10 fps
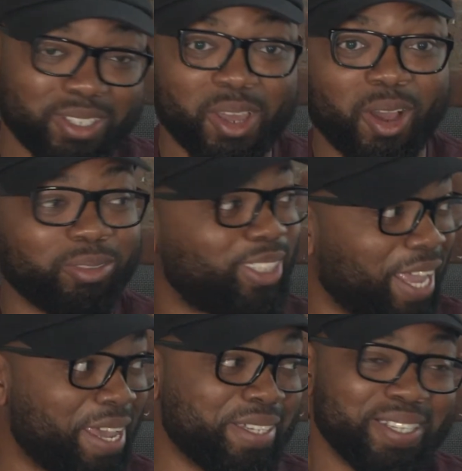You know what I'm
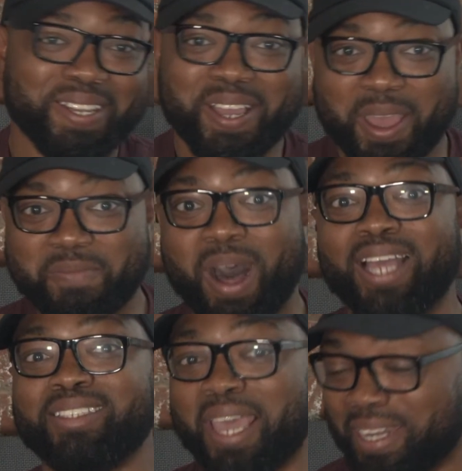saying? In
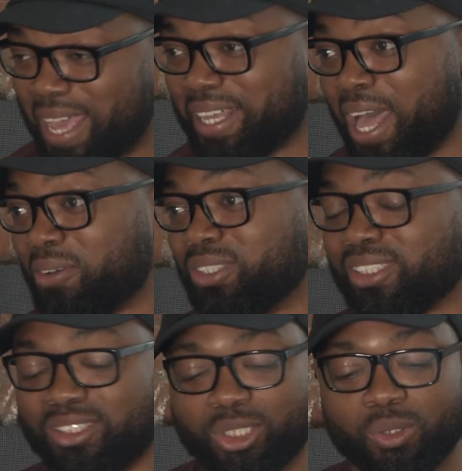my day, that guy was a 2.